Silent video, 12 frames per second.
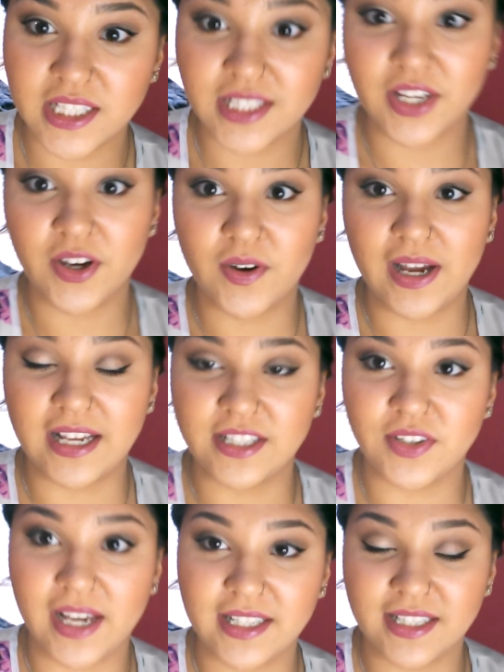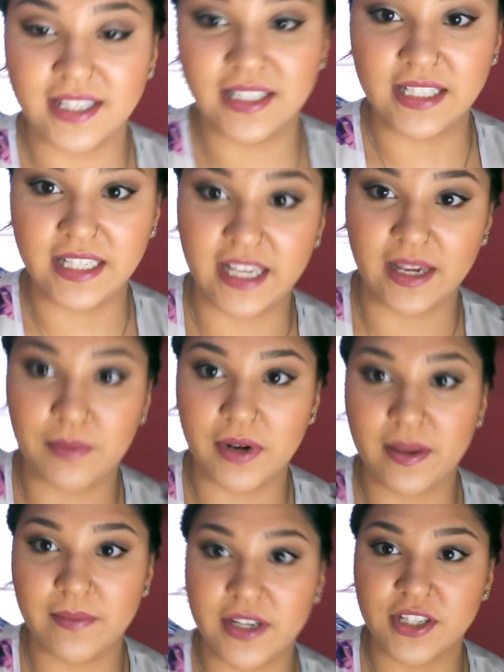So as you guys can see, I
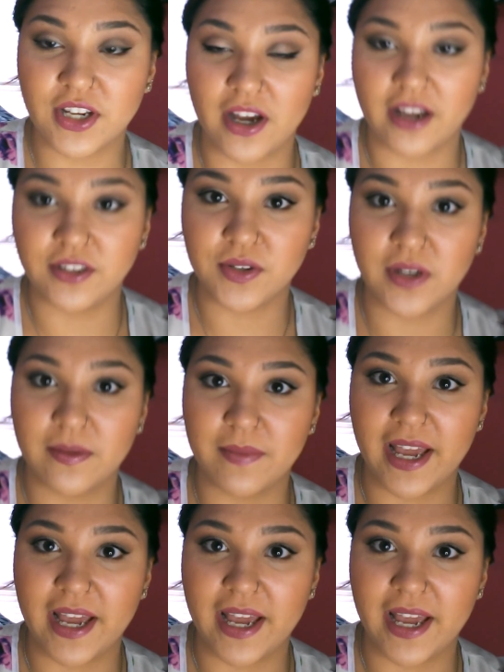pretty much contoured